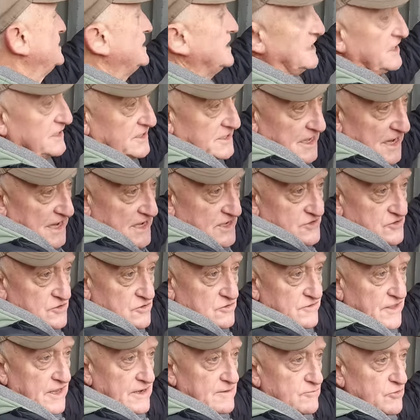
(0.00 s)
In
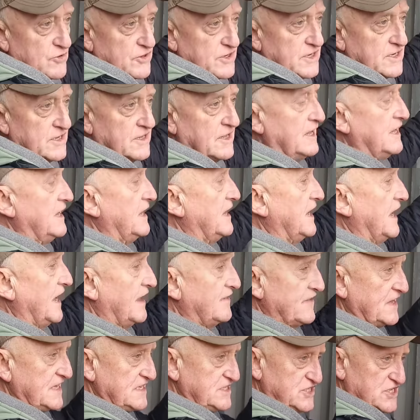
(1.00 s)
nature, they breed,
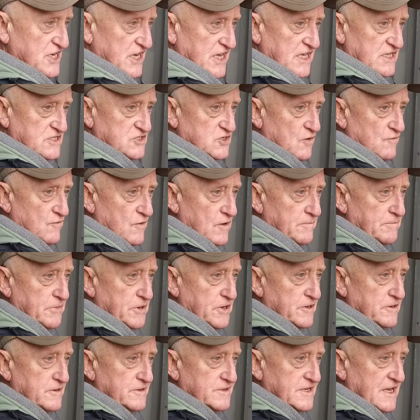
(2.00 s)
and they change over a
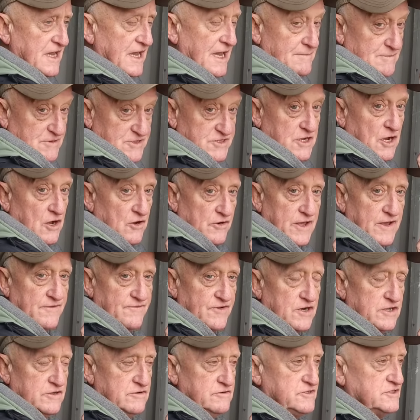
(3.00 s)
period of time. It's called
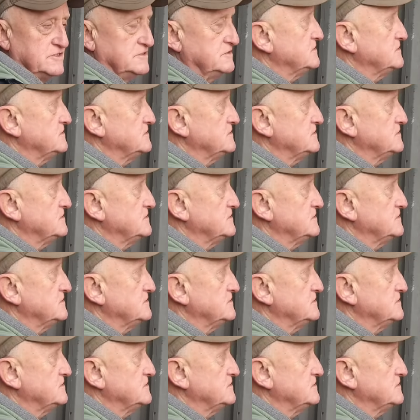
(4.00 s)
evolution.